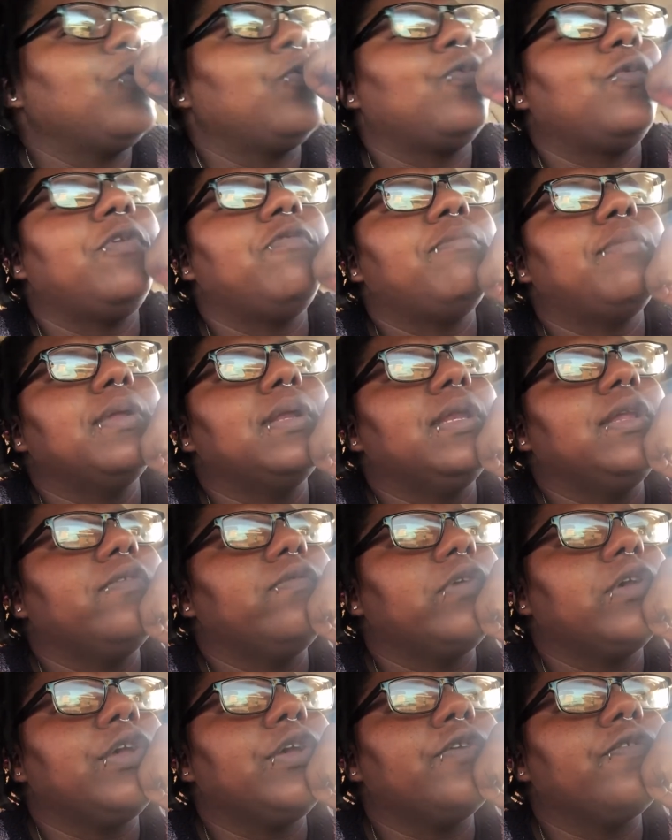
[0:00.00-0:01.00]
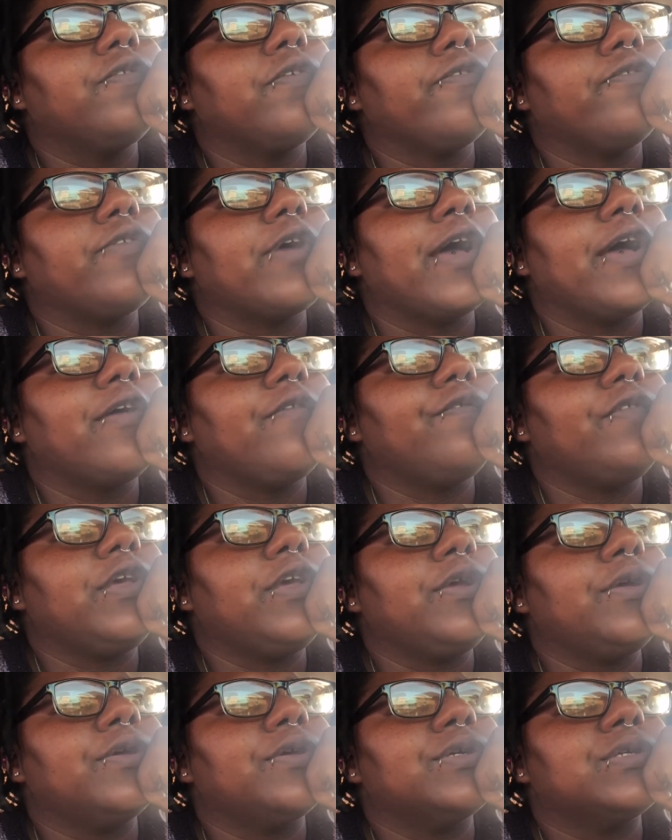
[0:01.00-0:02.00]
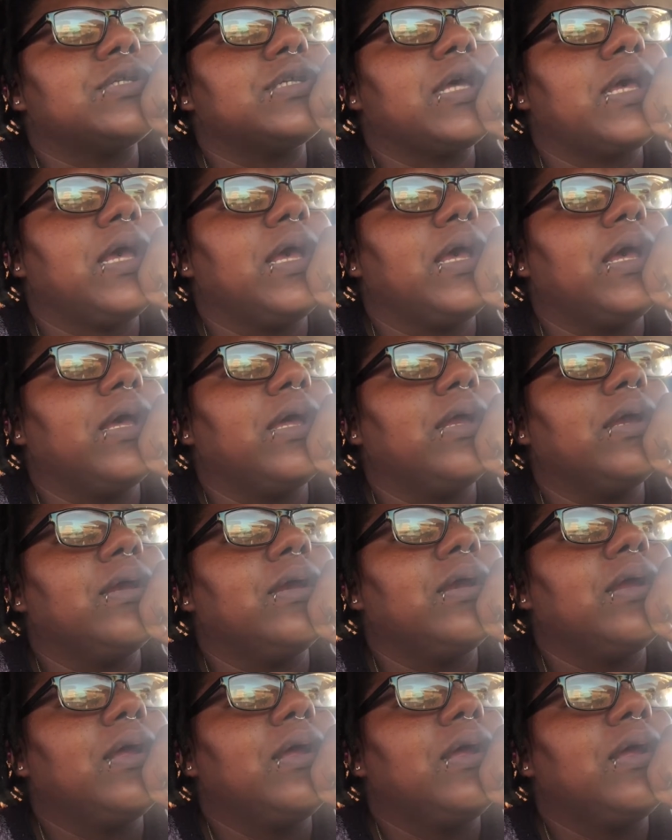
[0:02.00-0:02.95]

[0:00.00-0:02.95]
We've been living here for 5 years, and